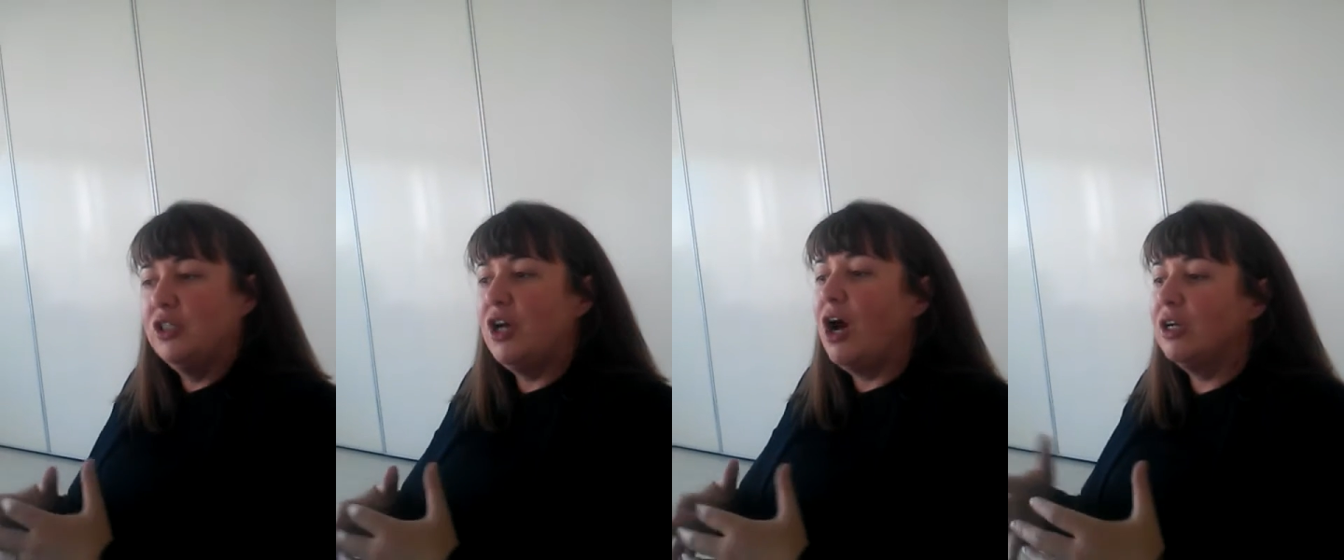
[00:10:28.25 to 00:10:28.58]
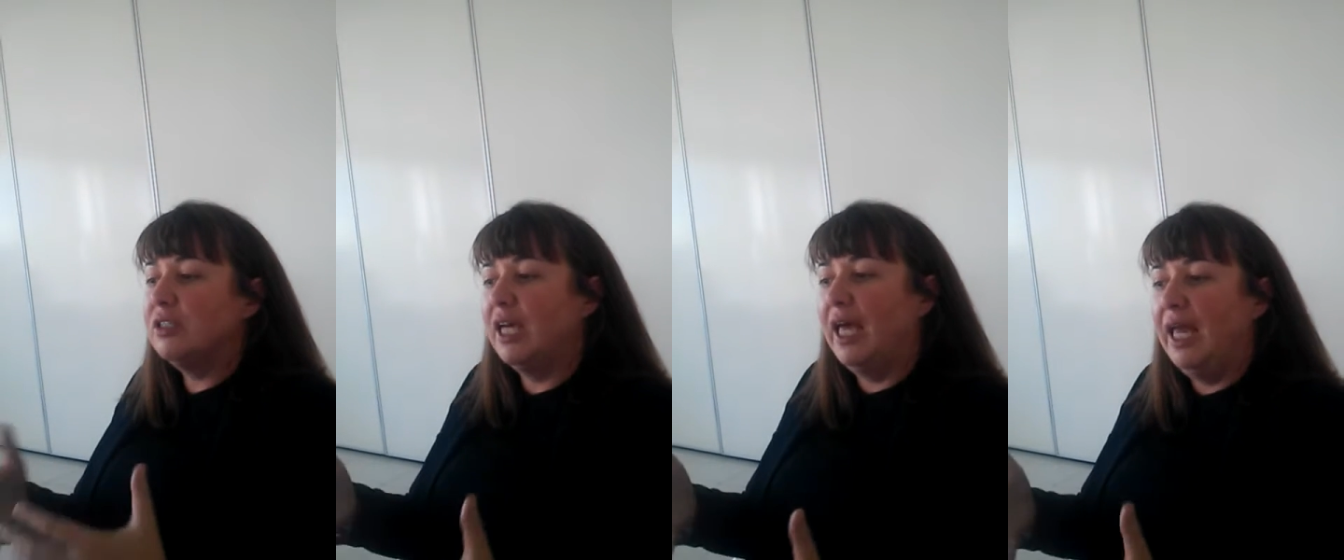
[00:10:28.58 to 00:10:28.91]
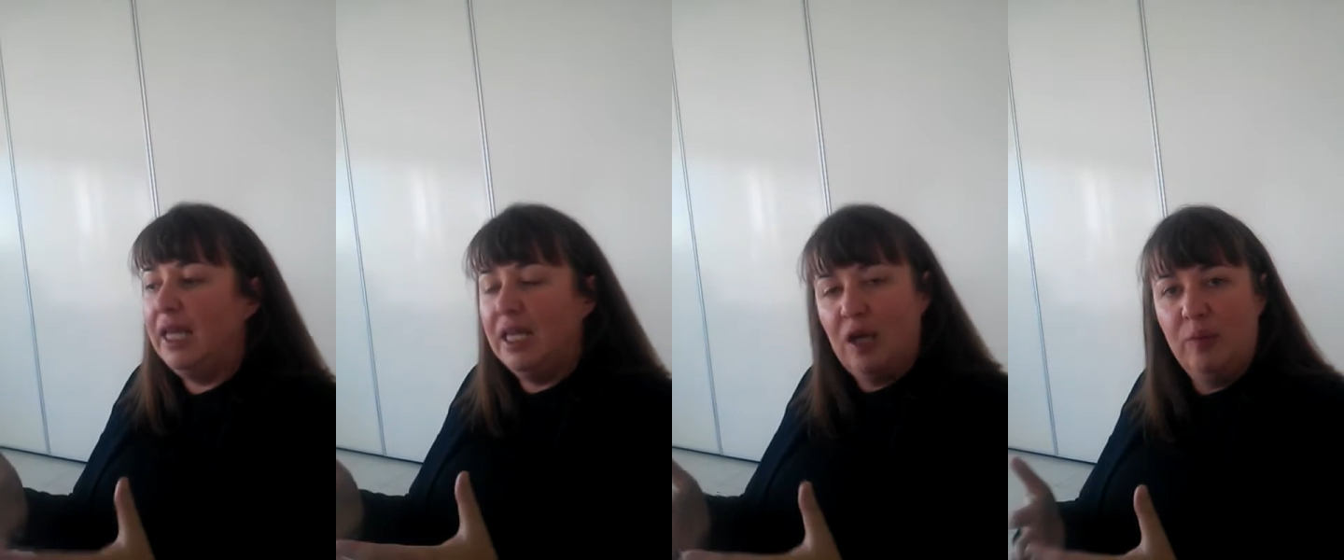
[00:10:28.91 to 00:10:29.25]
talk to
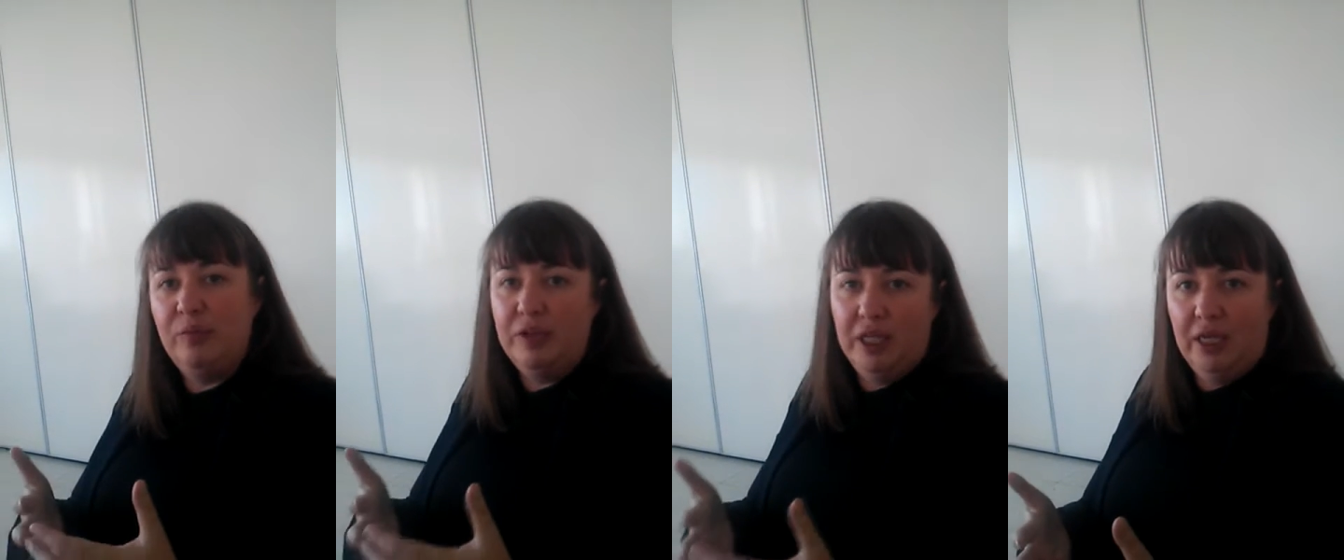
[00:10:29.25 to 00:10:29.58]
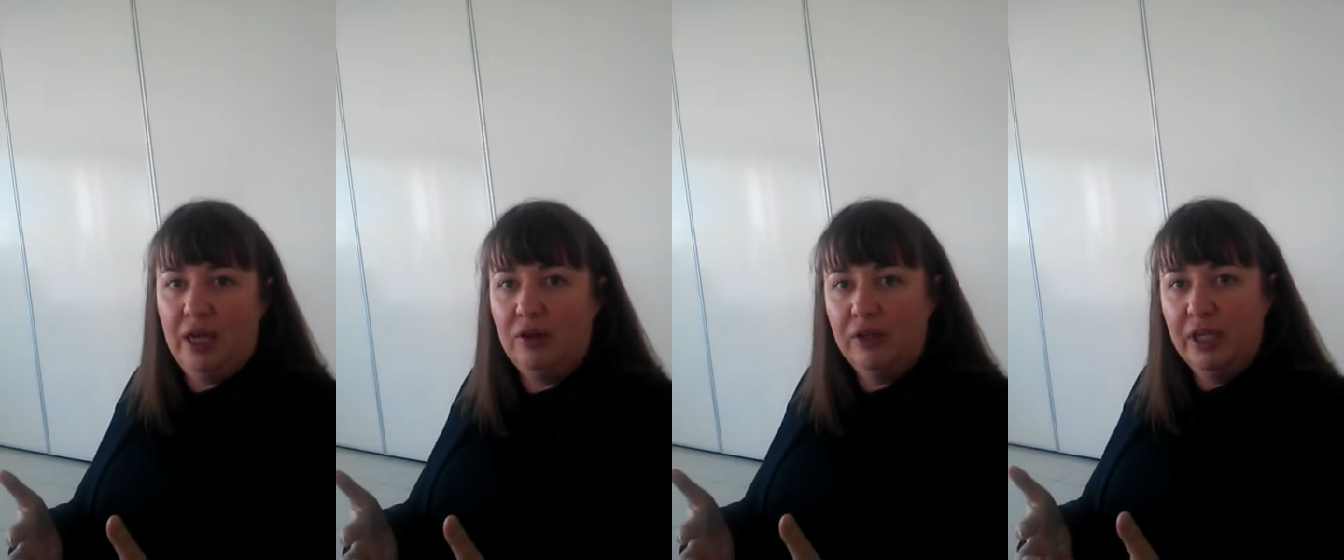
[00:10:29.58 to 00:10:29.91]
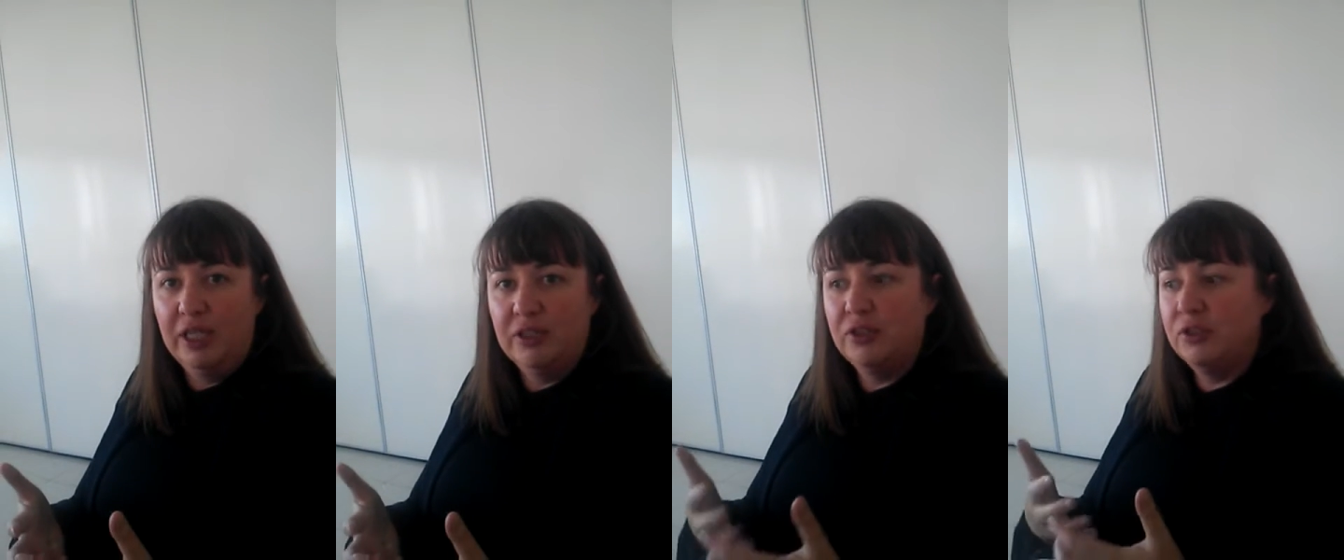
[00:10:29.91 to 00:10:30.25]
any company
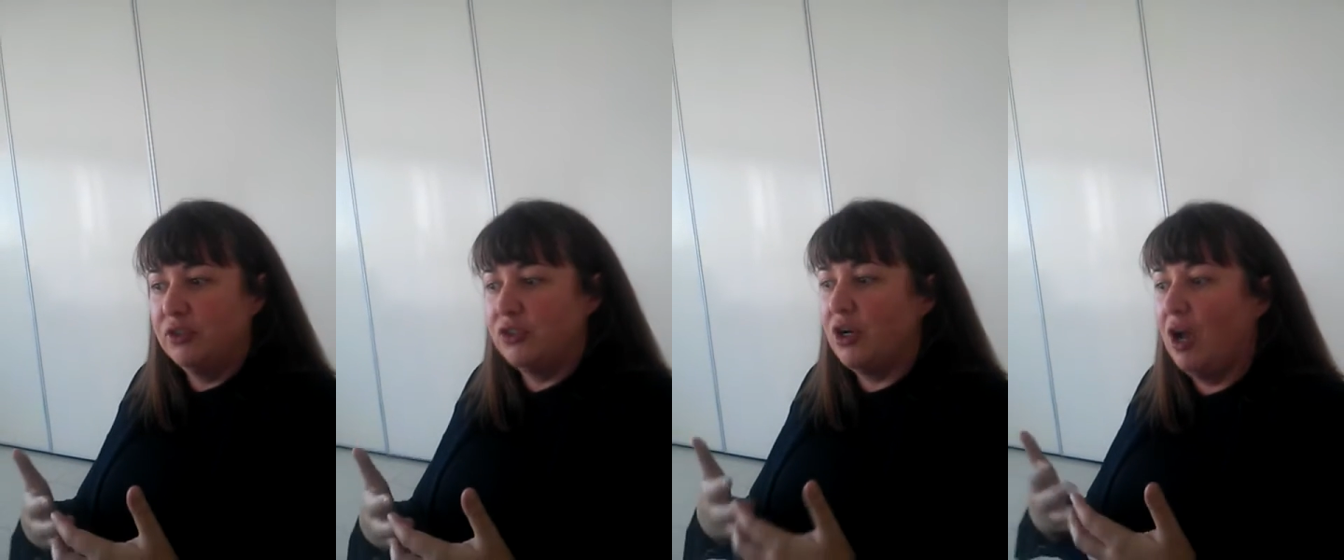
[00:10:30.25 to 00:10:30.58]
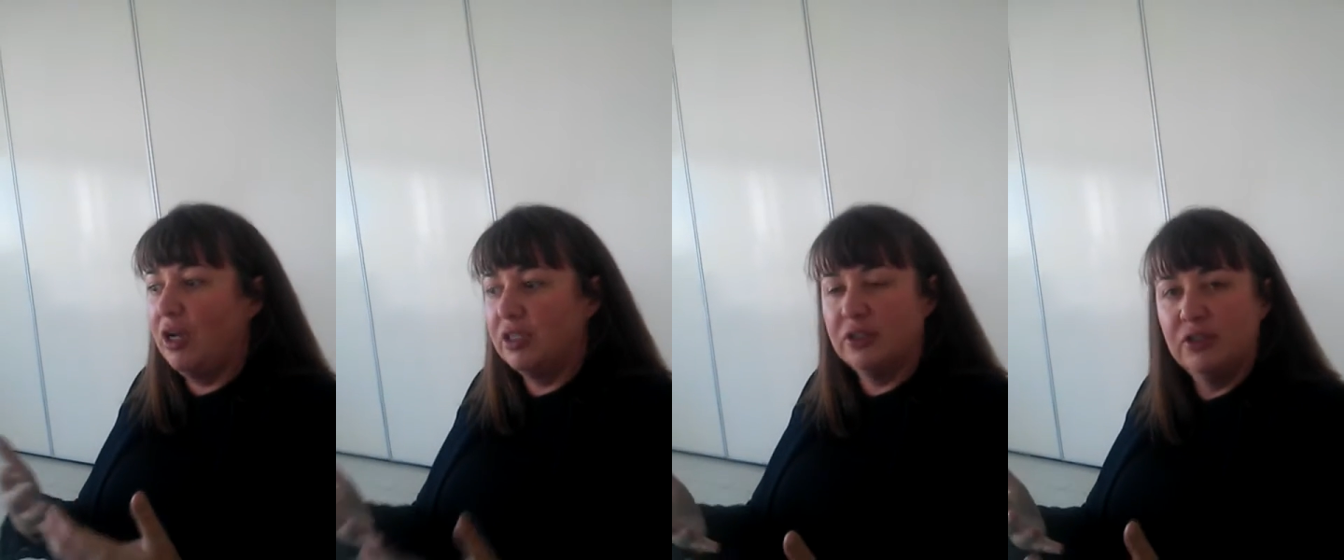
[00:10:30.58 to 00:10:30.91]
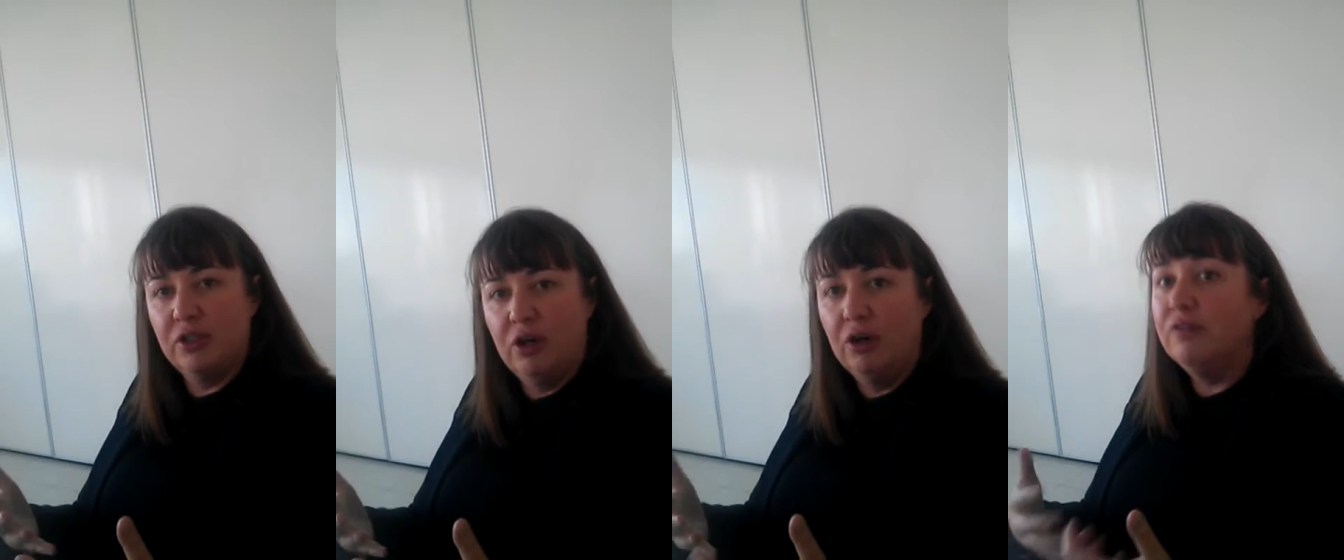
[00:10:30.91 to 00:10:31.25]
nowadays who's trying to
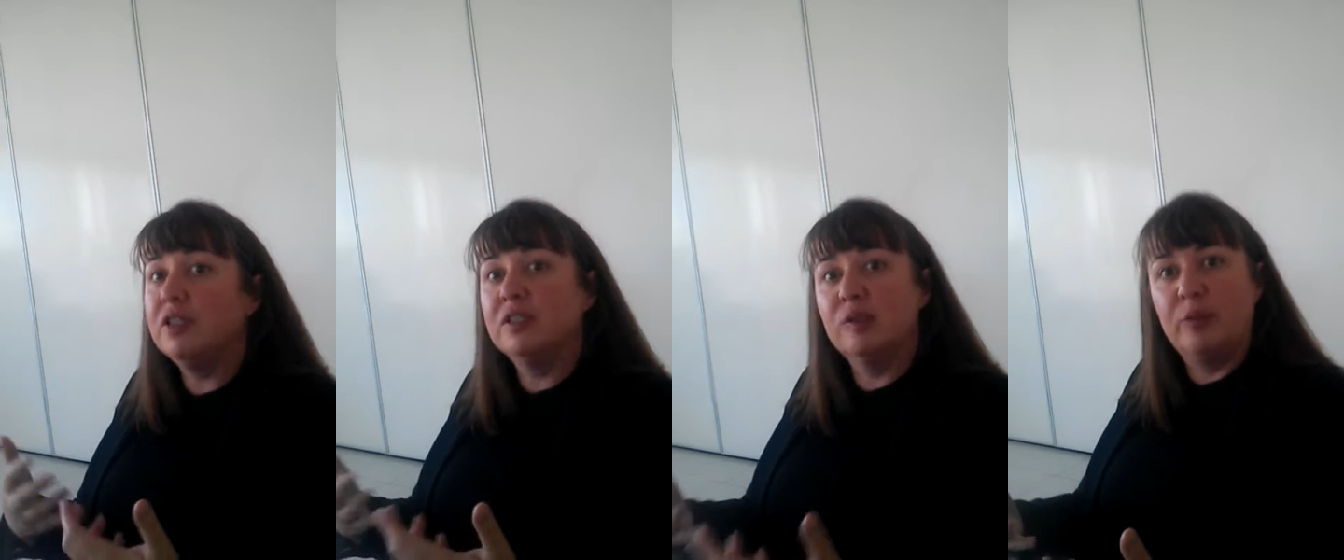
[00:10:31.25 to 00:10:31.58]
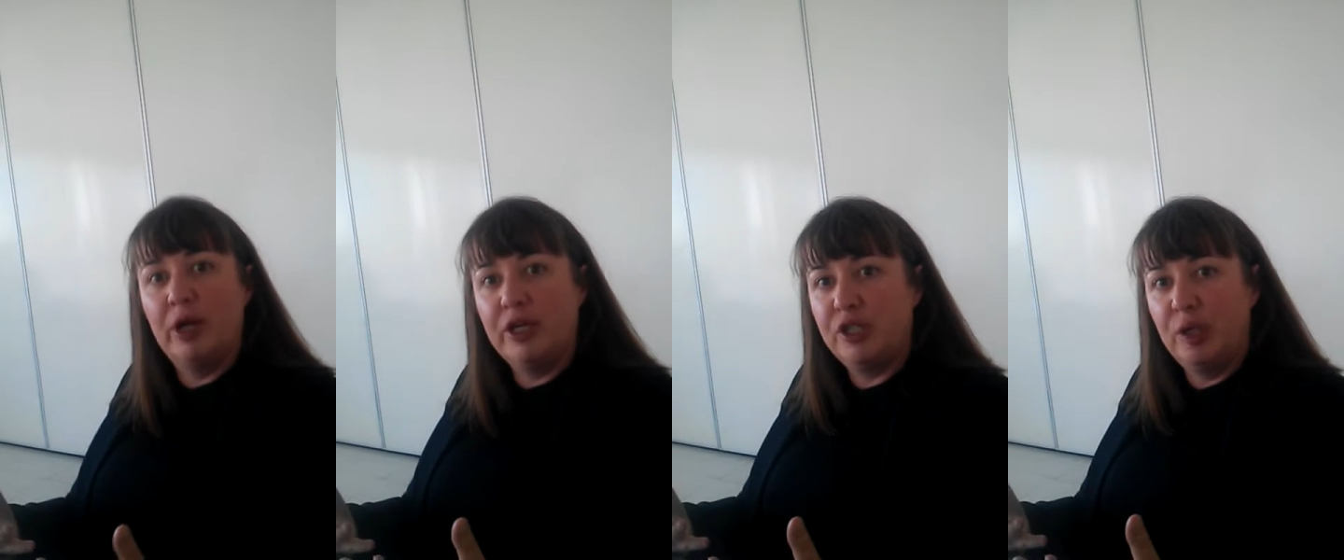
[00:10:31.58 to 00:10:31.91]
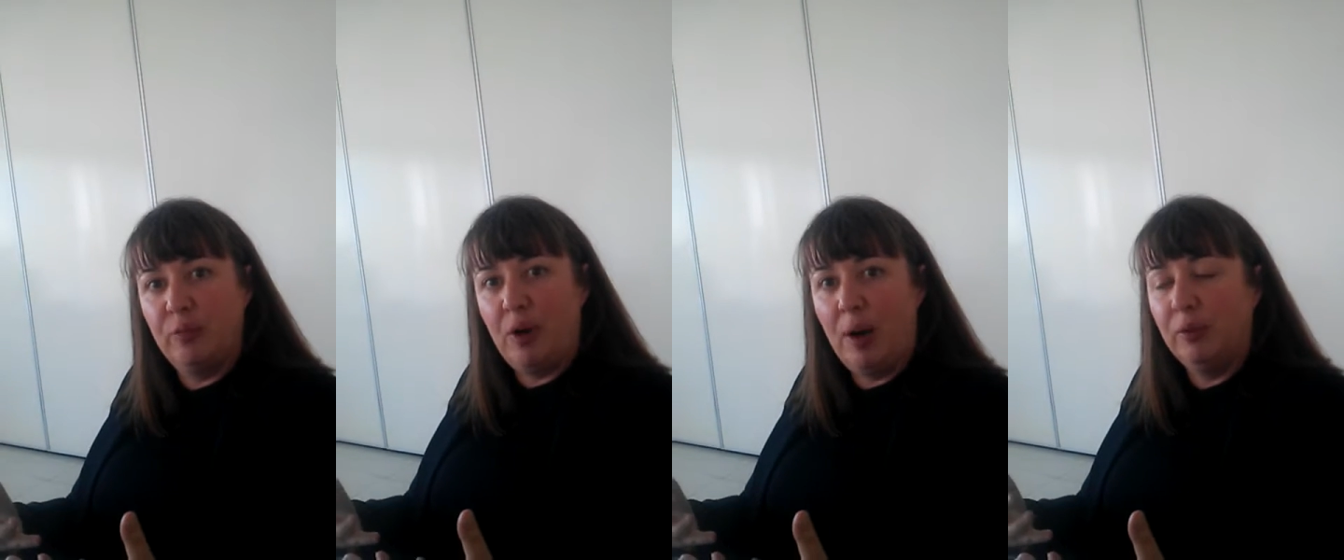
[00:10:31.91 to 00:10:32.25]
solve a supply
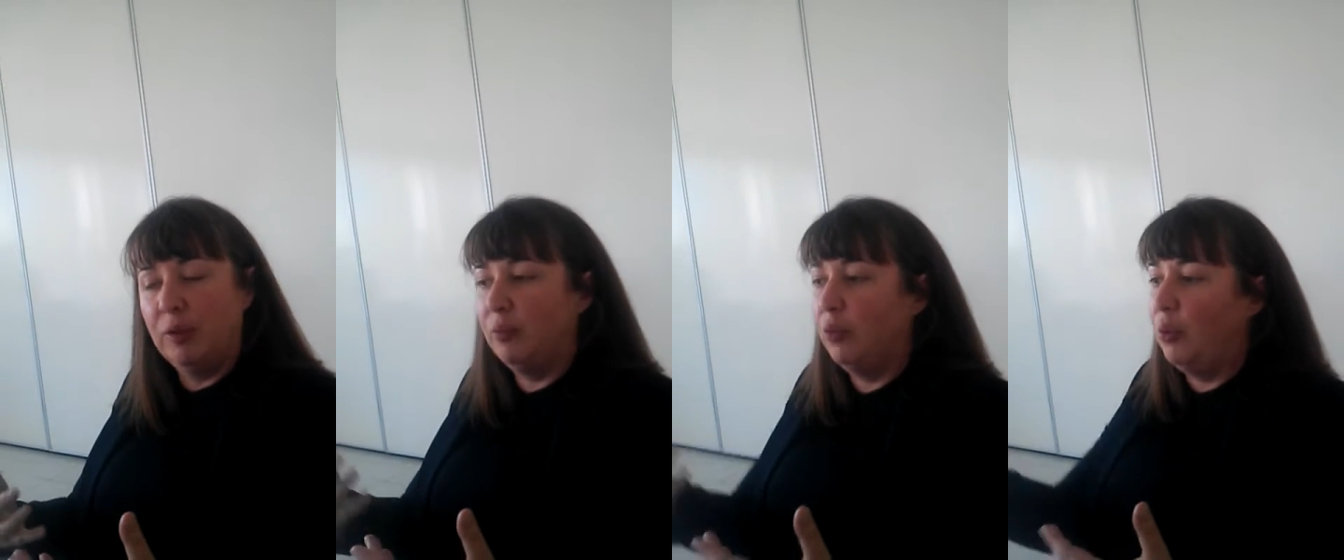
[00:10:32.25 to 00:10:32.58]
chain problem